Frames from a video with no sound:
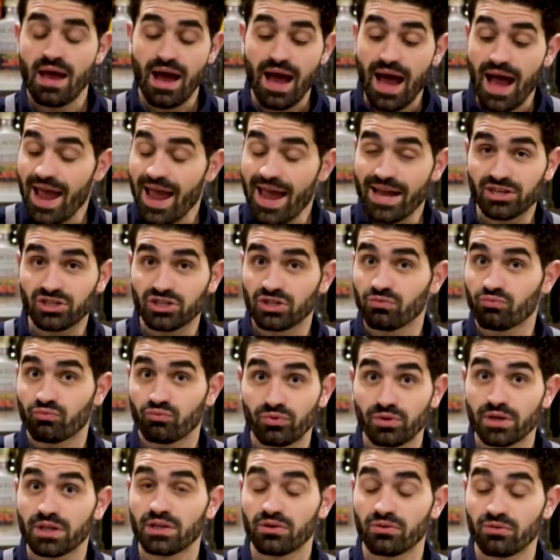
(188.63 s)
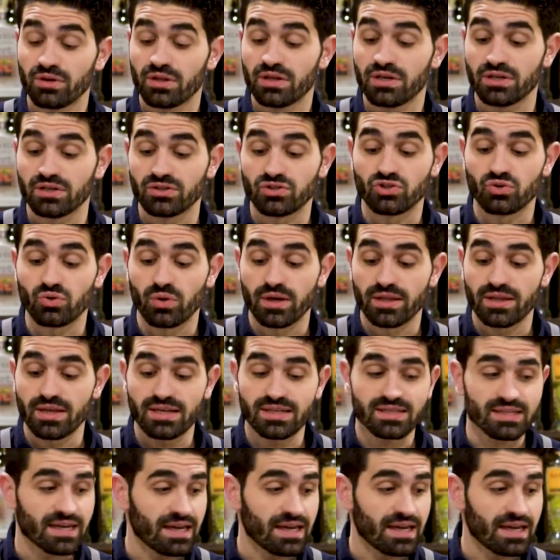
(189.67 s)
I actually really, really enjoy this,